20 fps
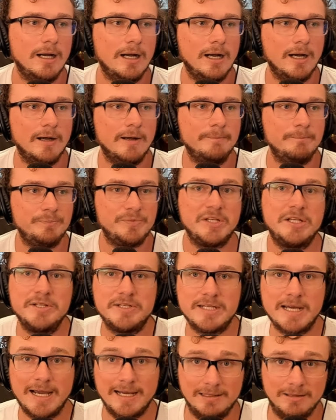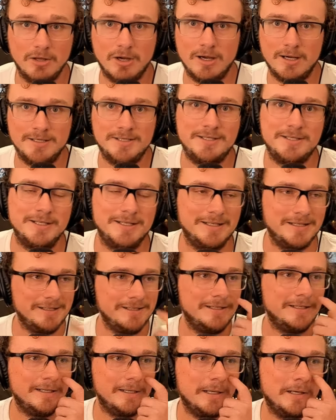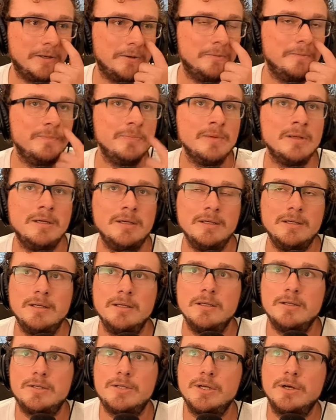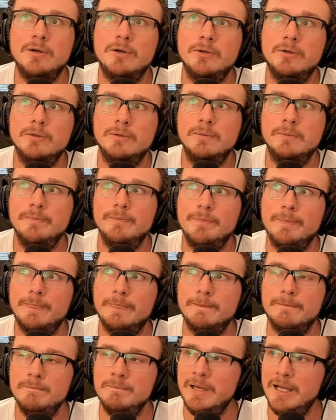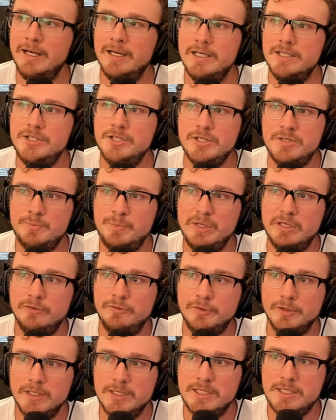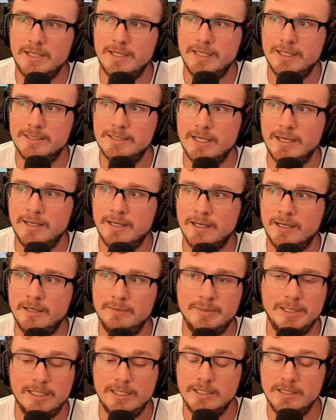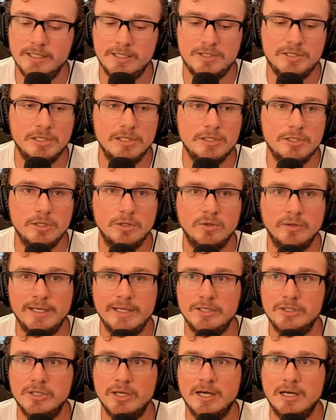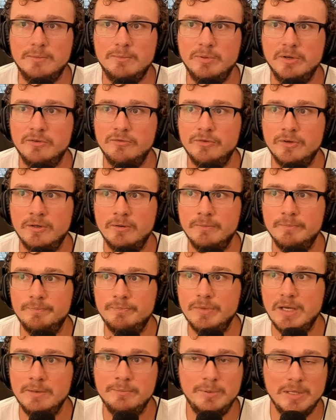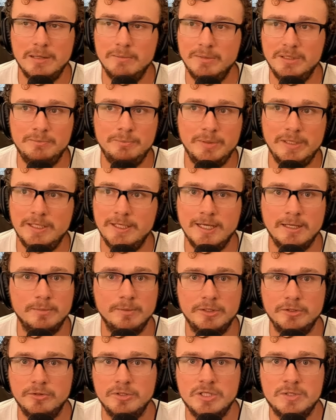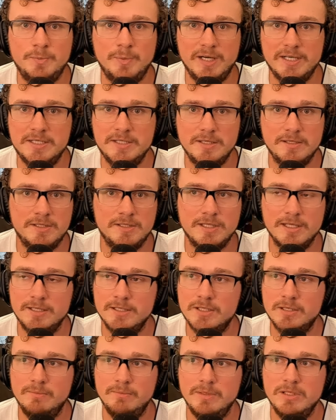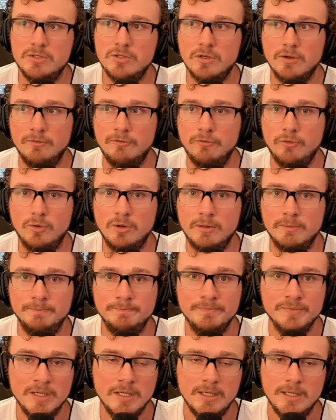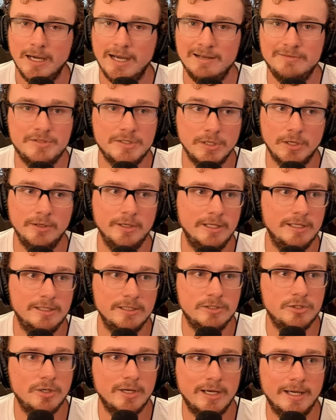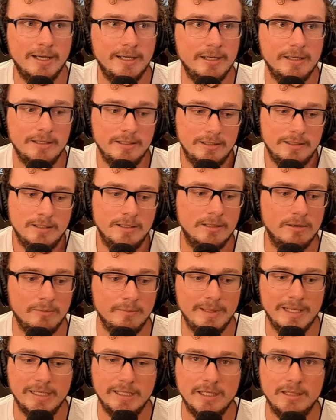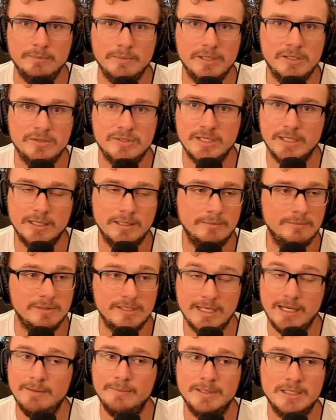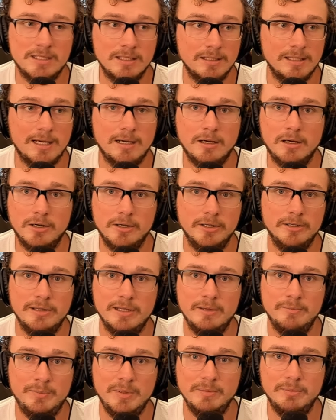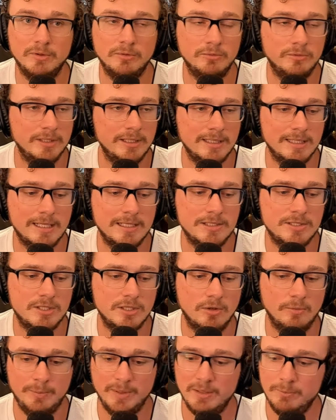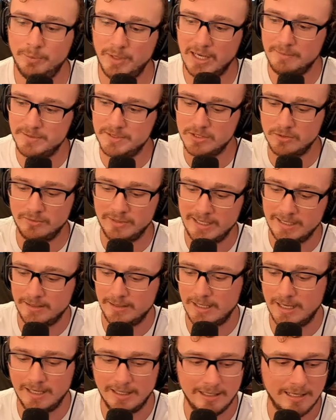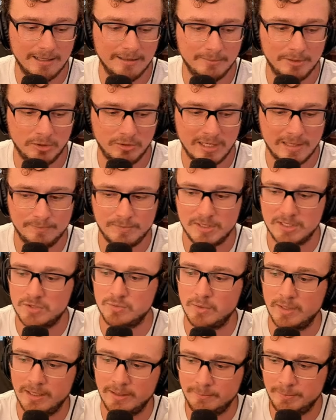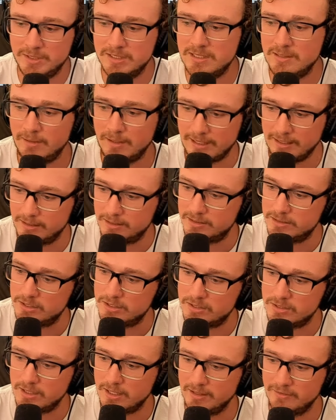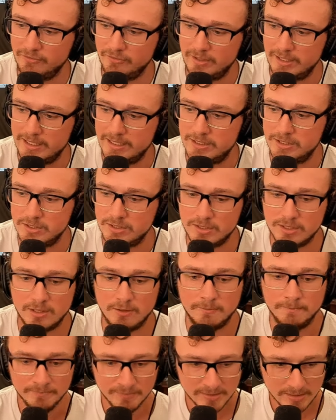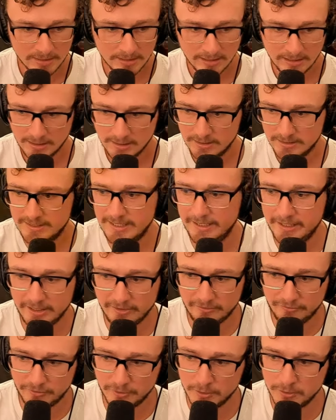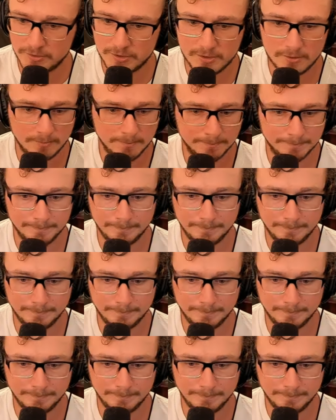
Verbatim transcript: Um, 'cause I lost it, you know? So man, it's just beautiful to see that dichotomy. And he does such a great job of, um, I, I mean, being able to express these things in musical form. I've started to try, you know, making music, and damn, it's a lot harder than people realize. So big props to Ren. I, I'm going to wrap this one up 'cause I, I could just talk for ages. So take care, folks.